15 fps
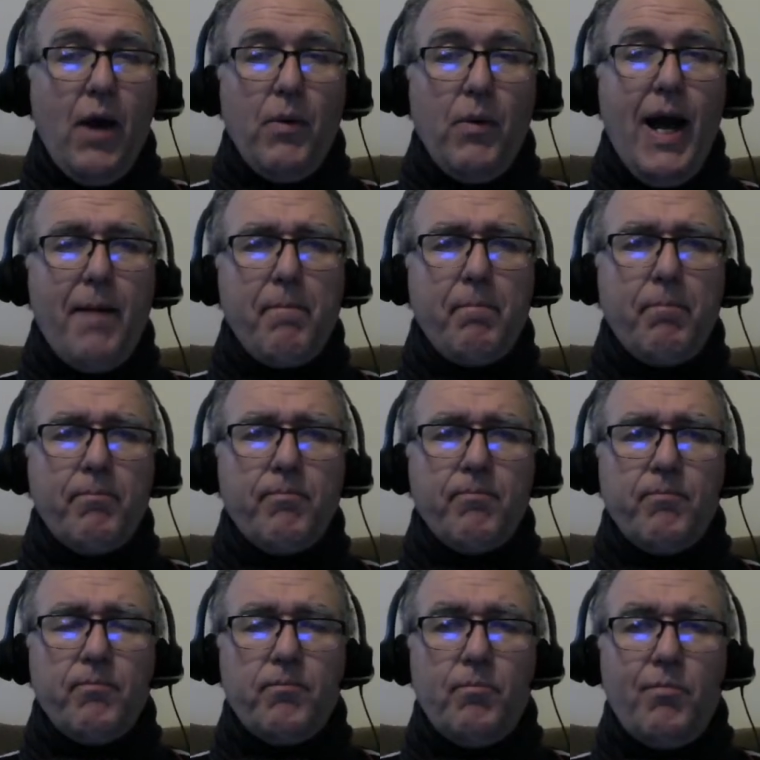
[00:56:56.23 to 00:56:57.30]
Now,
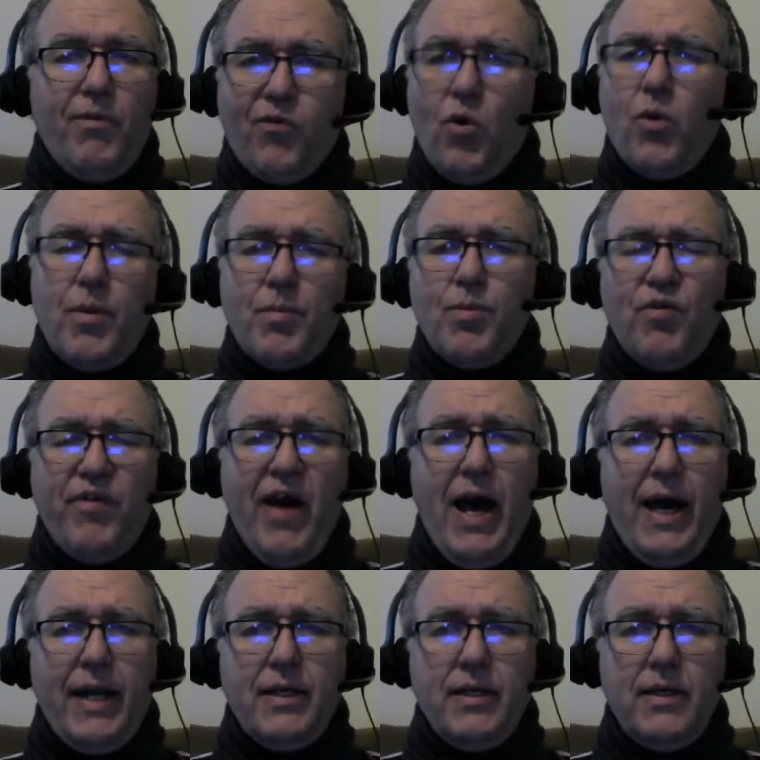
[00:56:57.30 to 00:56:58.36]
before we
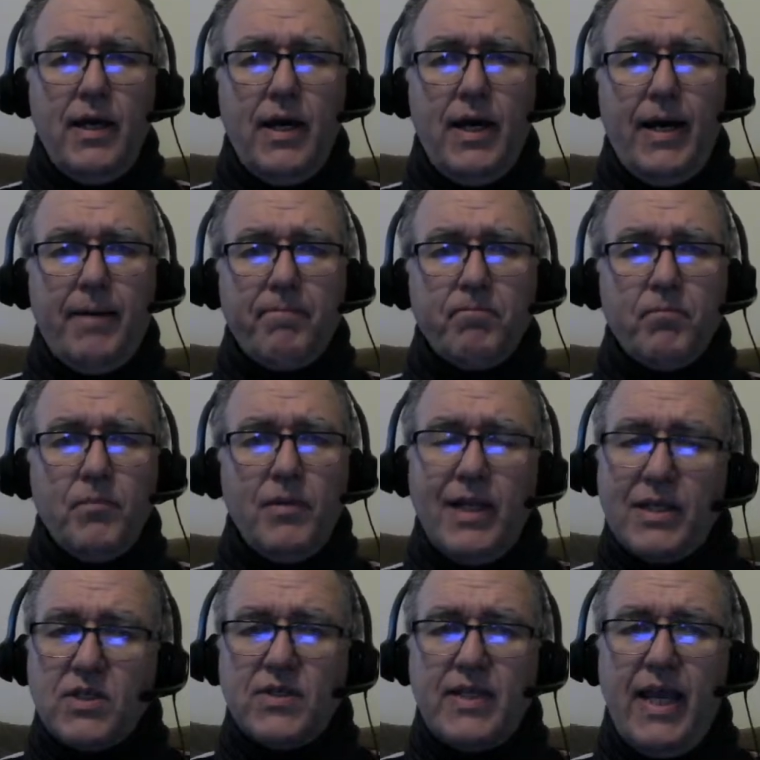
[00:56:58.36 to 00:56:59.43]
move on,
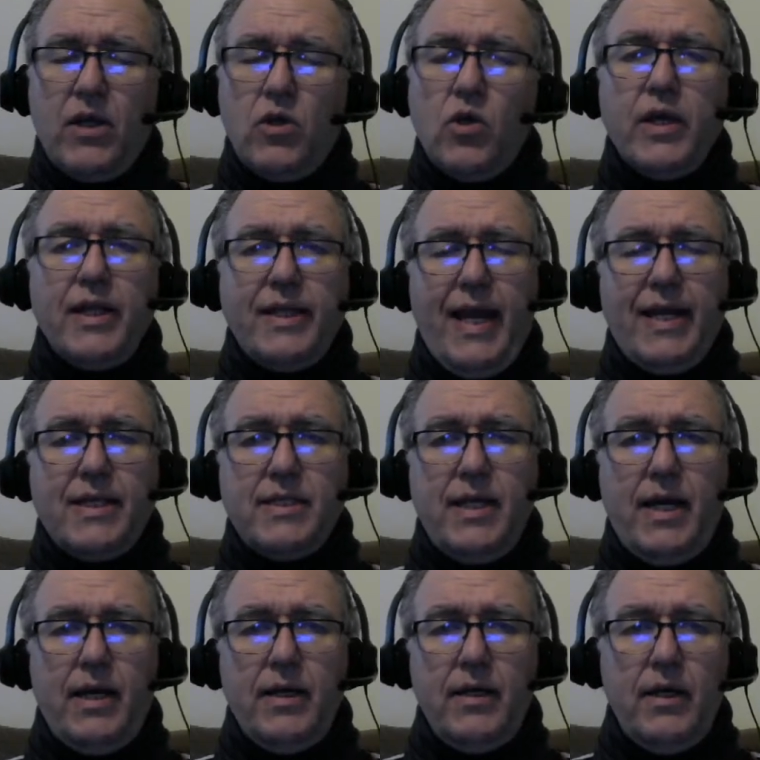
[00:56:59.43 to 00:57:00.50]
let's take a look at
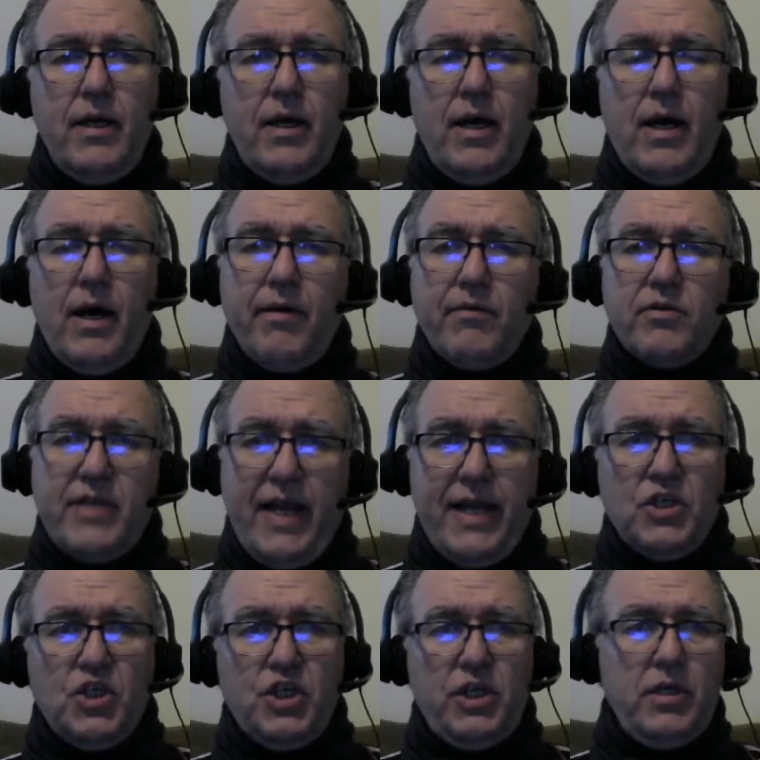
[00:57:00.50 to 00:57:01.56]
that
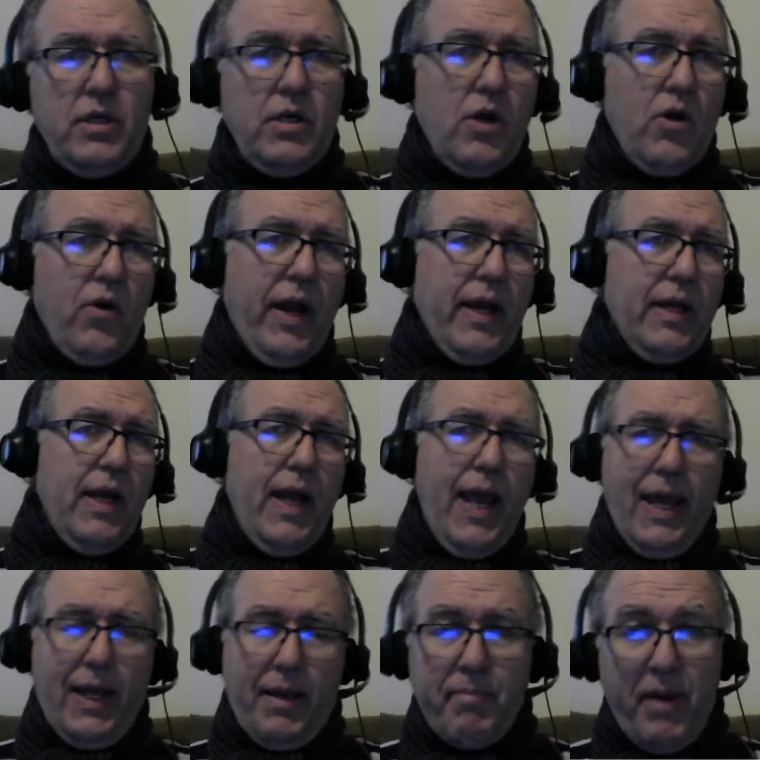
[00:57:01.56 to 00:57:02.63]
tension. All
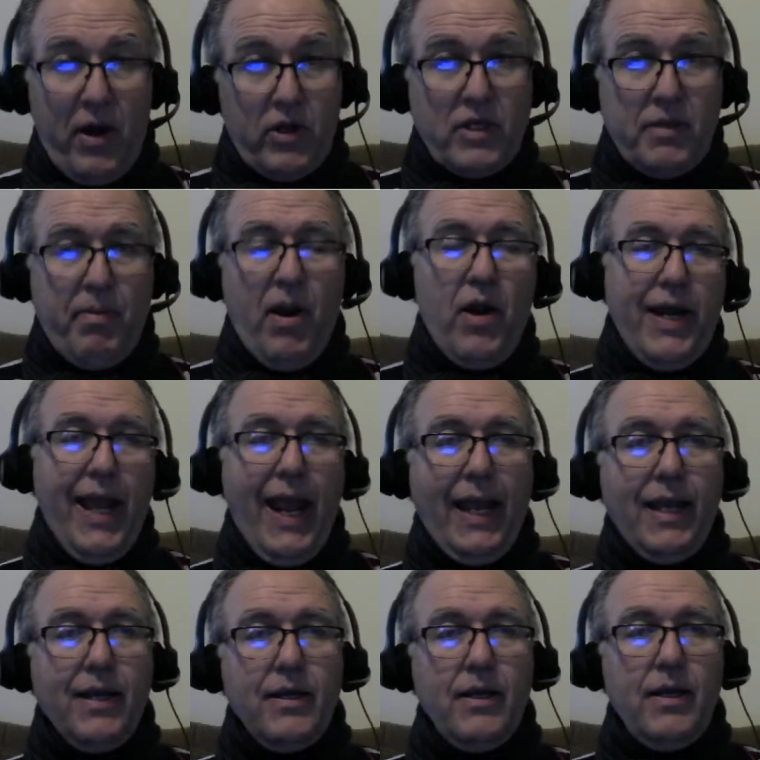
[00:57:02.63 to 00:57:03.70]
right, and compare it to
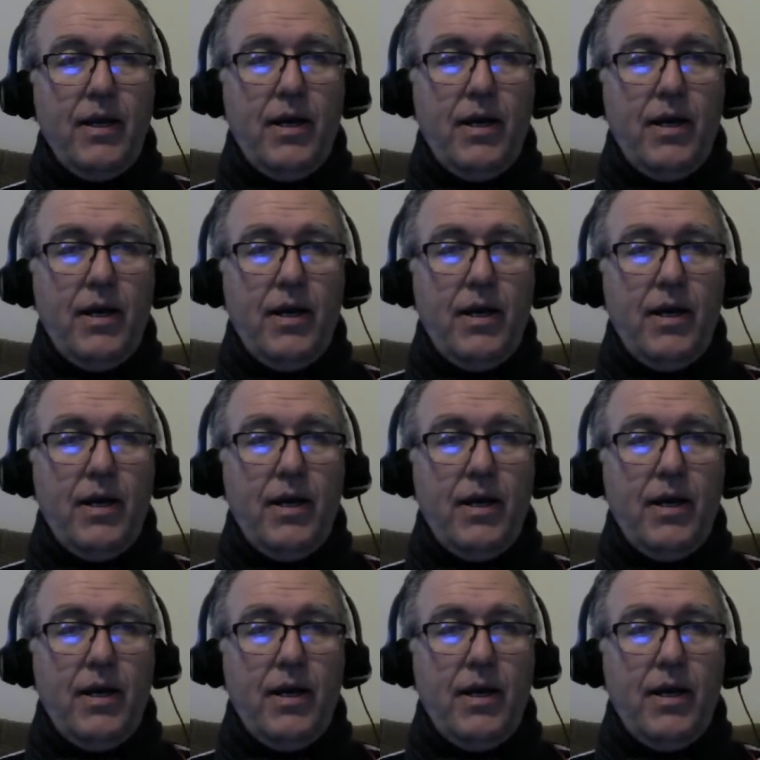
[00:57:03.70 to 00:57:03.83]
part A.